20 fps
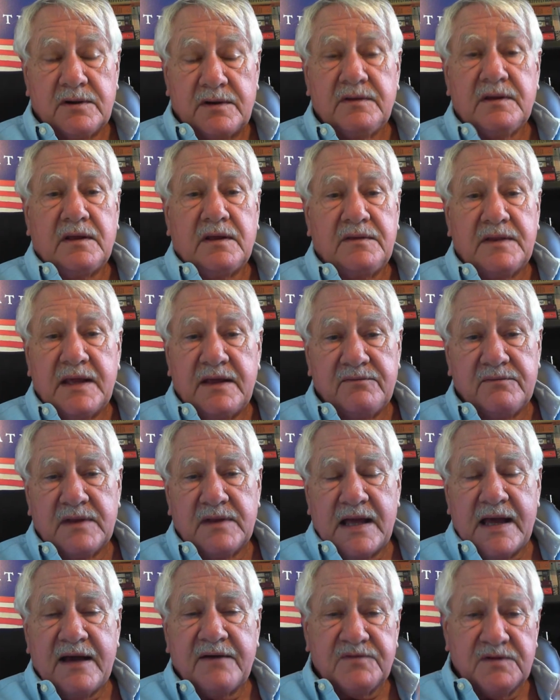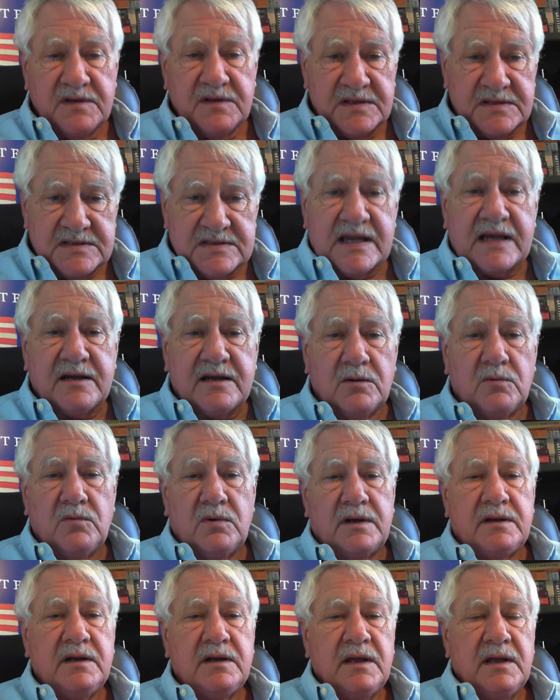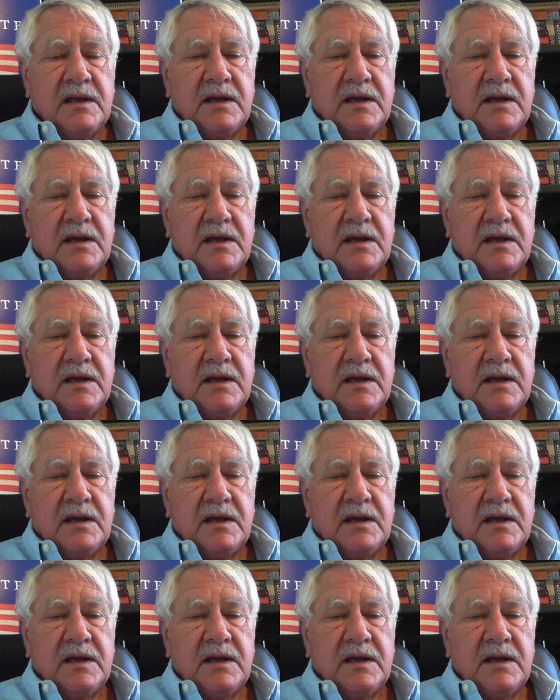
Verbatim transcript: And, and they, after the second one,